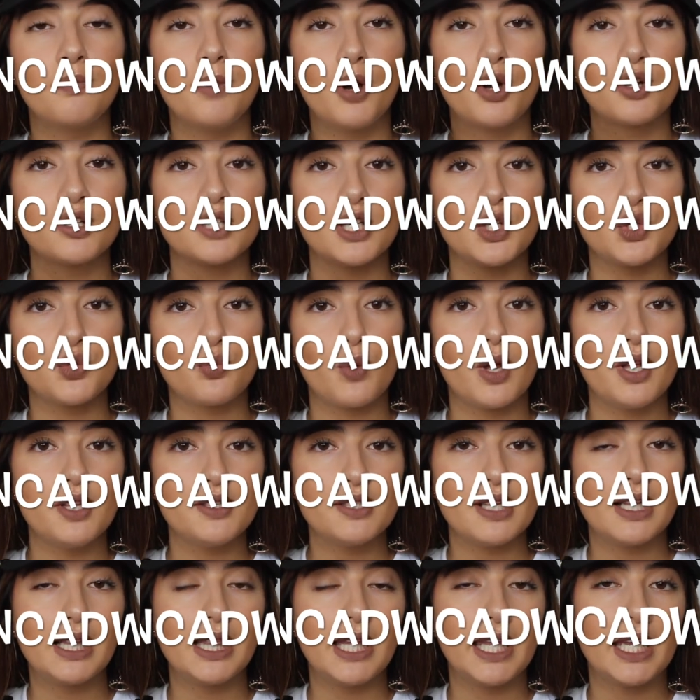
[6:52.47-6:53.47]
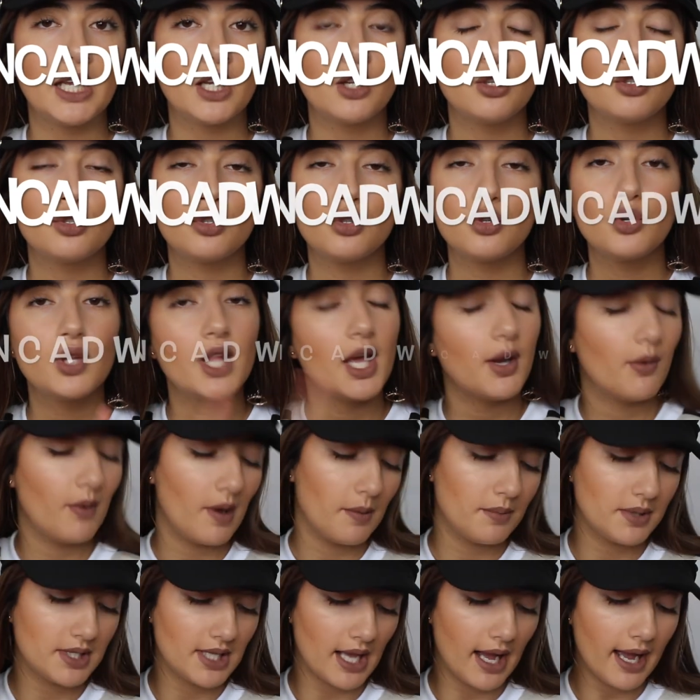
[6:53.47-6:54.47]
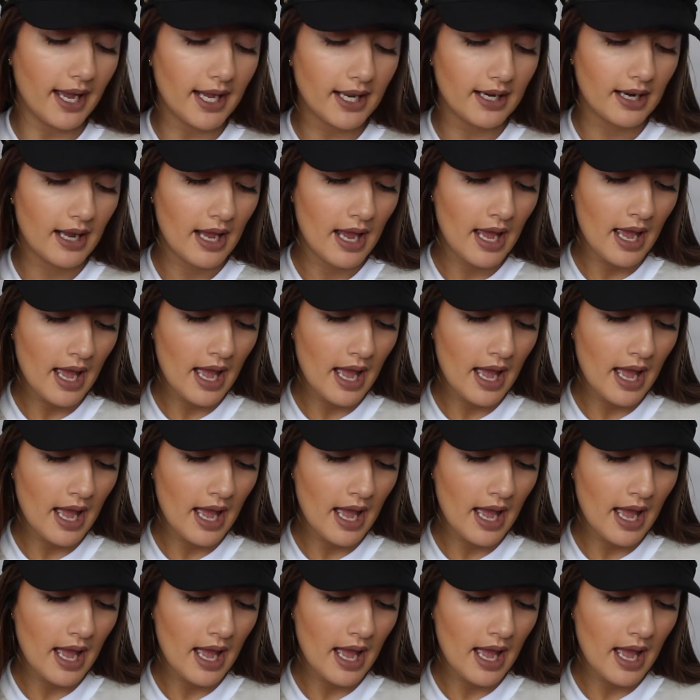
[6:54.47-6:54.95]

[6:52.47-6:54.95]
box as well as a link to their website.